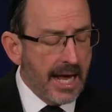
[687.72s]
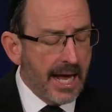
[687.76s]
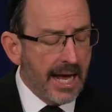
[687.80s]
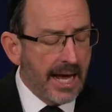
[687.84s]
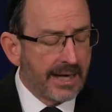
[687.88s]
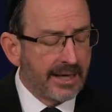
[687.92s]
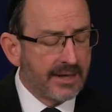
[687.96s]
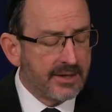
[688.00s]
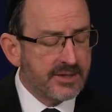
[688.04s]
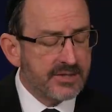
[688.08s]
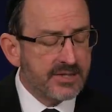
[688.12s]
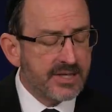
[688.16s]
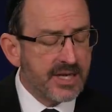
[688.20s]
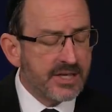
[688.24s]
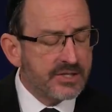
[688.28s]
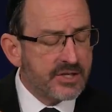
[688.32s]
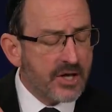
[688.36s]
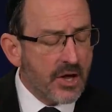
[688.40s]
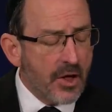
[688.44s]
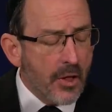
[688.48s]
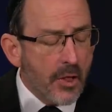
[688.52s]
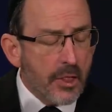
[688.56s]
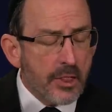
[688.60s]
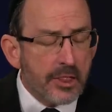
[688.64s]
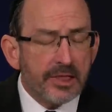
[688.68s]
And it says
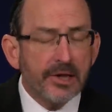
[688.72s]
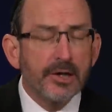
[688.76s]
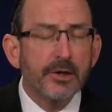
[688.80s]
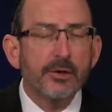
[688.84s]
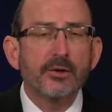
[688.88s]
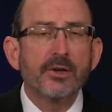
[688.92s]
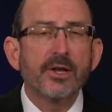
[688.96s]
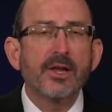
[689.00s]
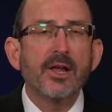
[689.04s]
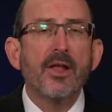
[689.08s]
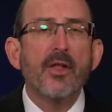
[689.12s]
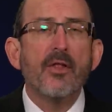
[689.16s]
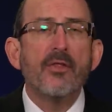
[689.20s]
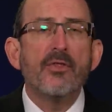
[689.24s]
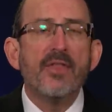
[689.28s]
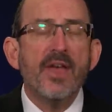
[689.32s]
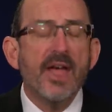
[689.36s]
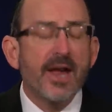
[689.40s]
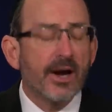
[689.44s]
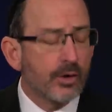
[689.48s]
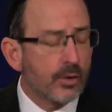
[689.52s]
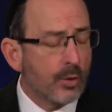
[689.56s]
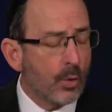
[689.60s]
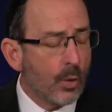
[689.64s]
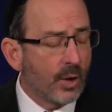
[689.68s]
literally,
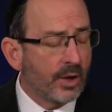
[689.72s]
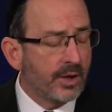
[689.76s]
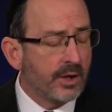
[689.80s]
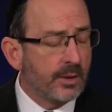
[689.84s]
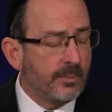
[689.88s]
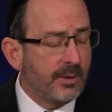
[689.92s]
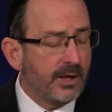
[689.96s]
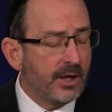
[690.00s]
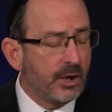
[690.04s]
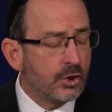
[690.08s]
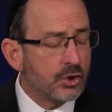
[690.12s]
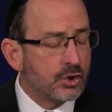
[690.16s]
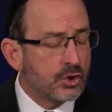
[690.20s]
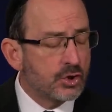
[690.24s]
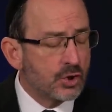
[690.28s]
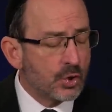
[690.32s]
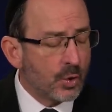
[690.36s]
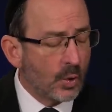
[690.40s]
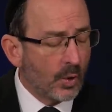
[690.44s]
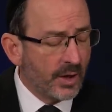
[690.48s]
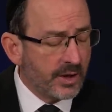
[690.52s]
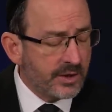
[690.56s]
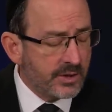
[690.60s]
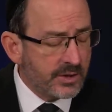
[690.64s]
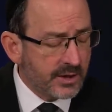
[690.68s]
they're going to be
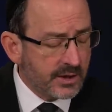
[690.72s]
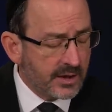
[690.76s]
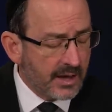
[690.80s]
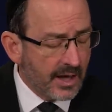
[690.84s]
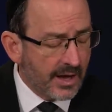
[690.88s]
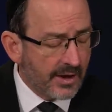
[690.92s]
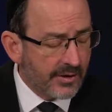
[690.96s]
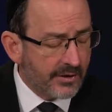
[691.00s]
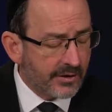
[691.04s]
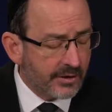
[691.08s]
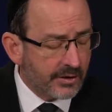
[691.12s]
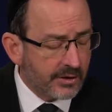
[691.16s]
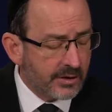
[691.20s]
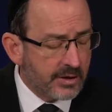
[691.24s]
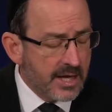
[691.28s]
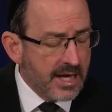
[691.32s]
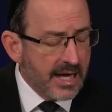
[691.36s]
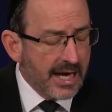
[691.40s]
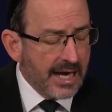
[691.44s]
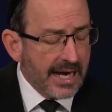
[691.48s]
joined together,